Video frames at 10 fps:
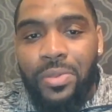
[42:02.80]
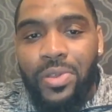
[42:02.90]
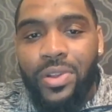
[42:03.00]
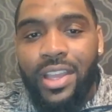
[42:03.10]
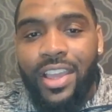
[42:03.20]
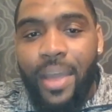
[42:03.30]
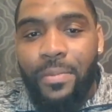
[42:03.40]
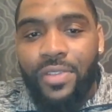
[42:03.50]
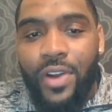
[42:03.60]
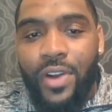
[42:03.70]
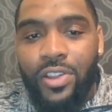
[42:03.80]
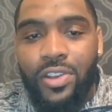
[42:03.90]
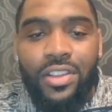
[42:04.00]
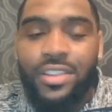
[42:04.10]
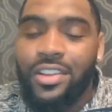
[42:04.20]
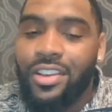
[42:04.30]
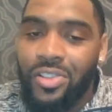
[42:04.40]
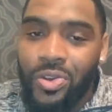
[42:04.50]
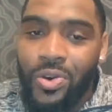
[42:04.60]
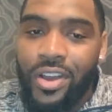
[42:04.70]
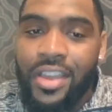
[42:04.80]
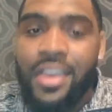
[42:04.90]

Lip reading: on the campus for our students to enjoy.